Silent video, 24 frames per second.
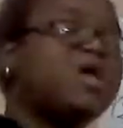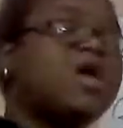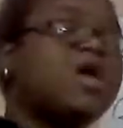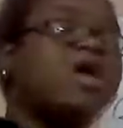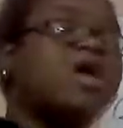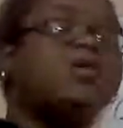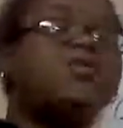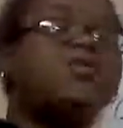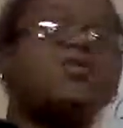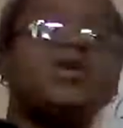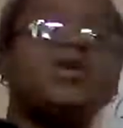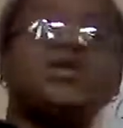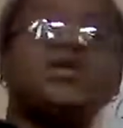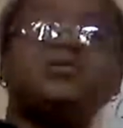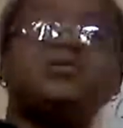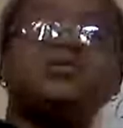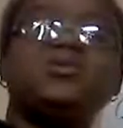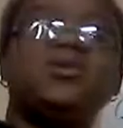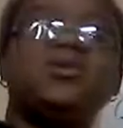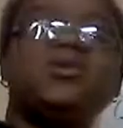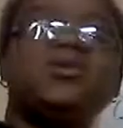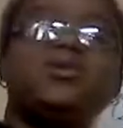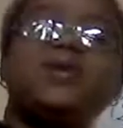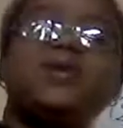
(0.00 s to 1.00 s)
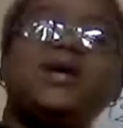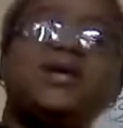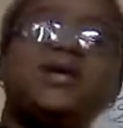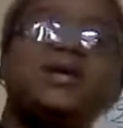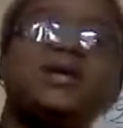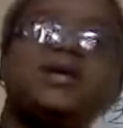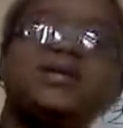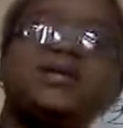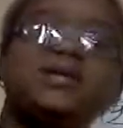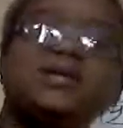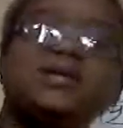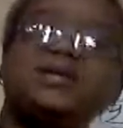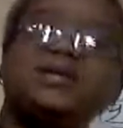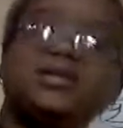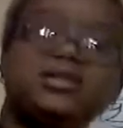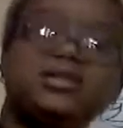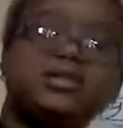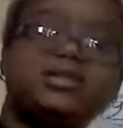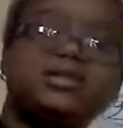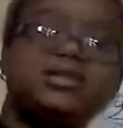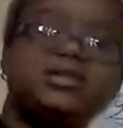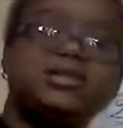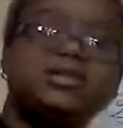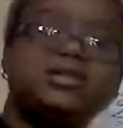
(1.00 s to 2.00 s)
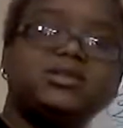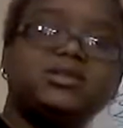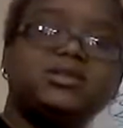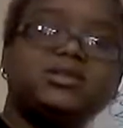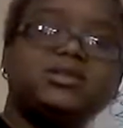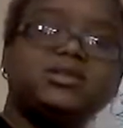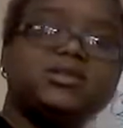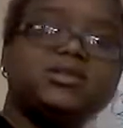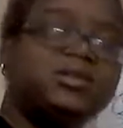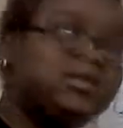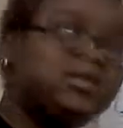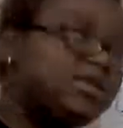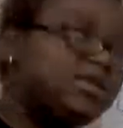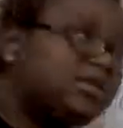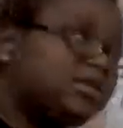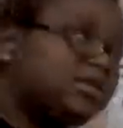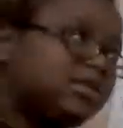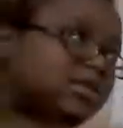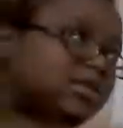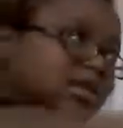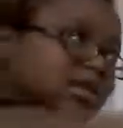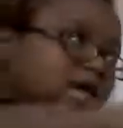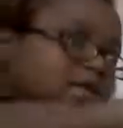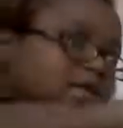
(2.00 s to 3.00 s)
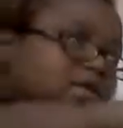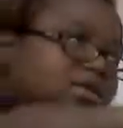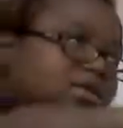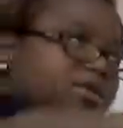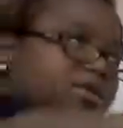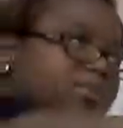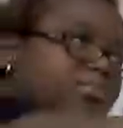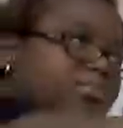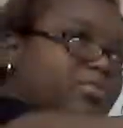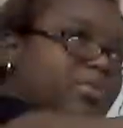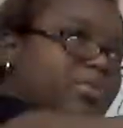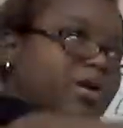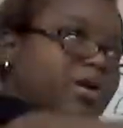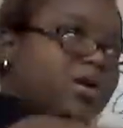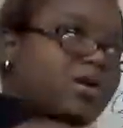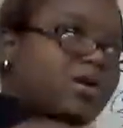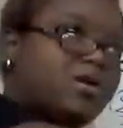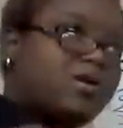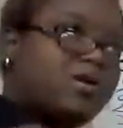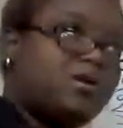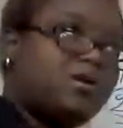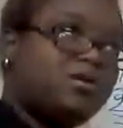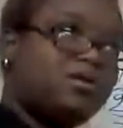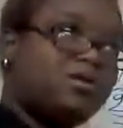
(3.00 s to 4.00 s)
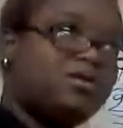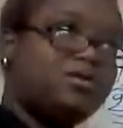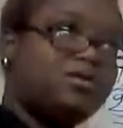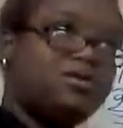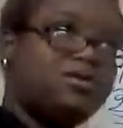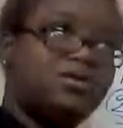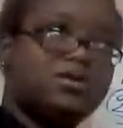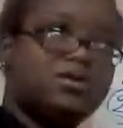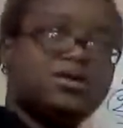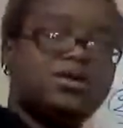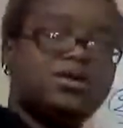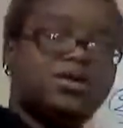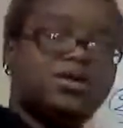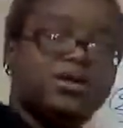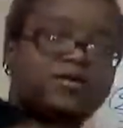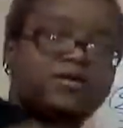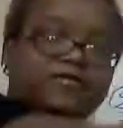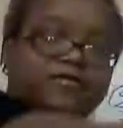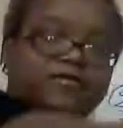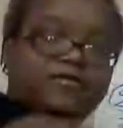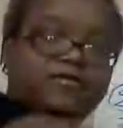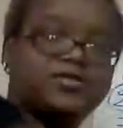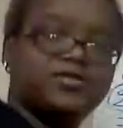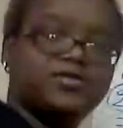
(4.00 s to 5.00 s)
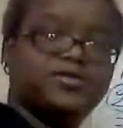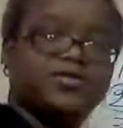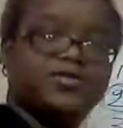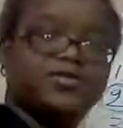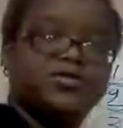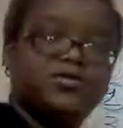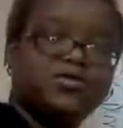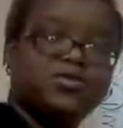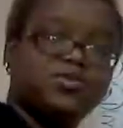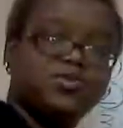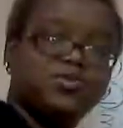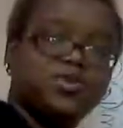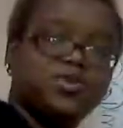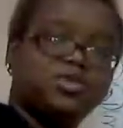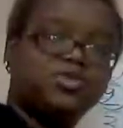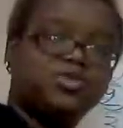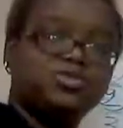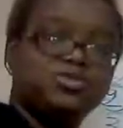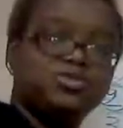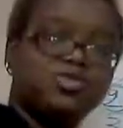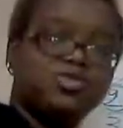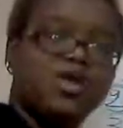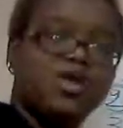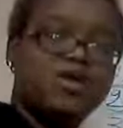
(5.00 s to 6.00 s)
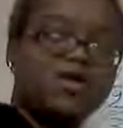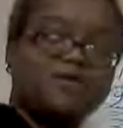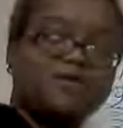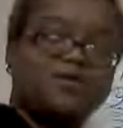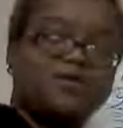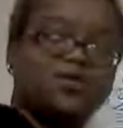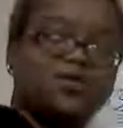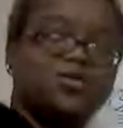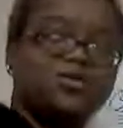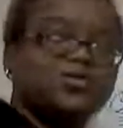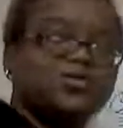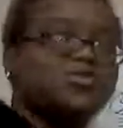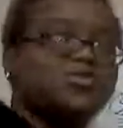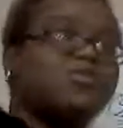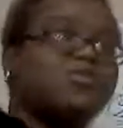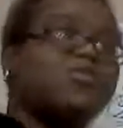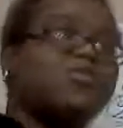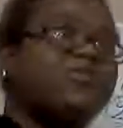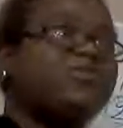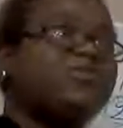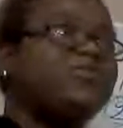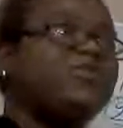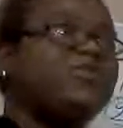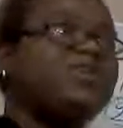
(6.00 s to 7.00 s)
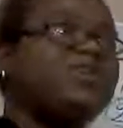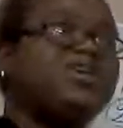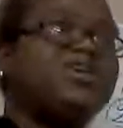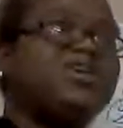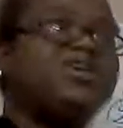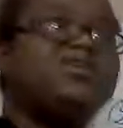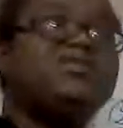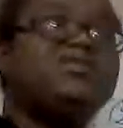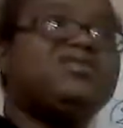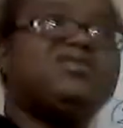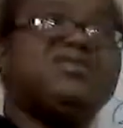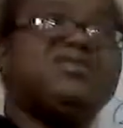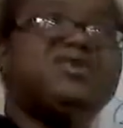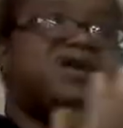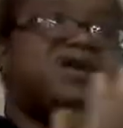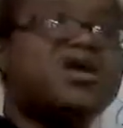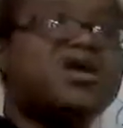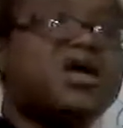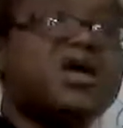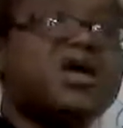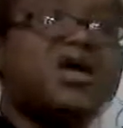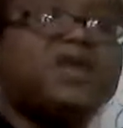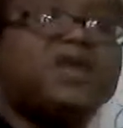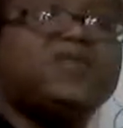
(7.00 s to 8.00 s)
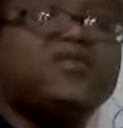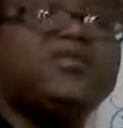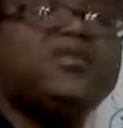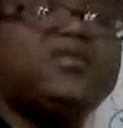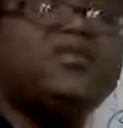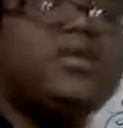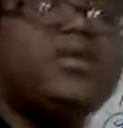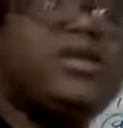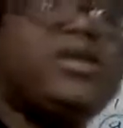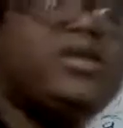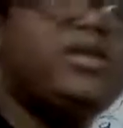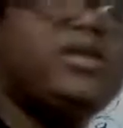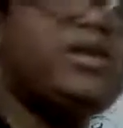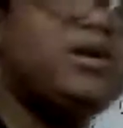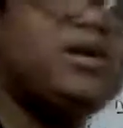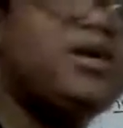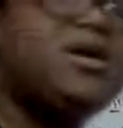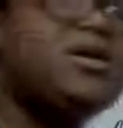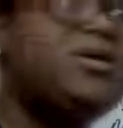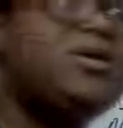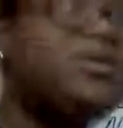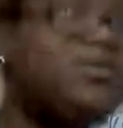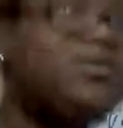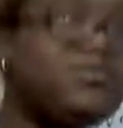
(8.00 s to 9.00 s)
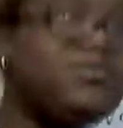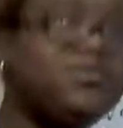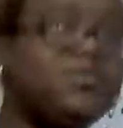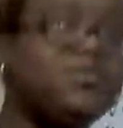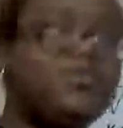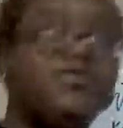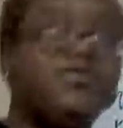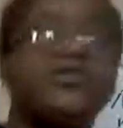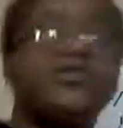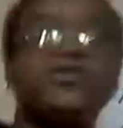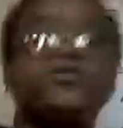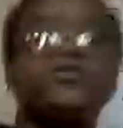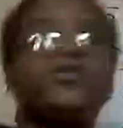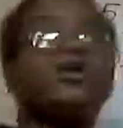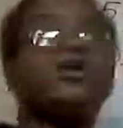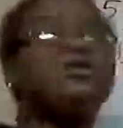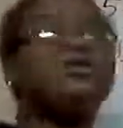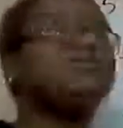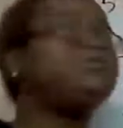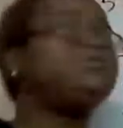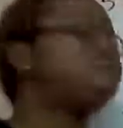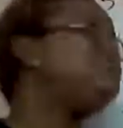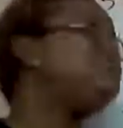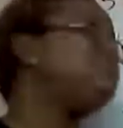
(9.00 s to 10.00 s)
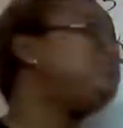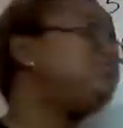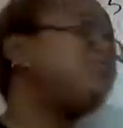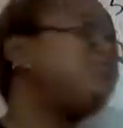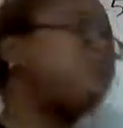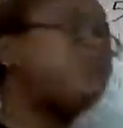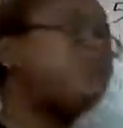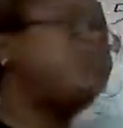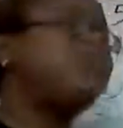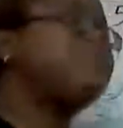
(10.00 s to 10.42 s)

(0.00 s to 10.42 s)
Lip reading: how you guys call that in English? That top bar in front of you when you're driving on top of the hill. I have no idea. You can figure out. You know what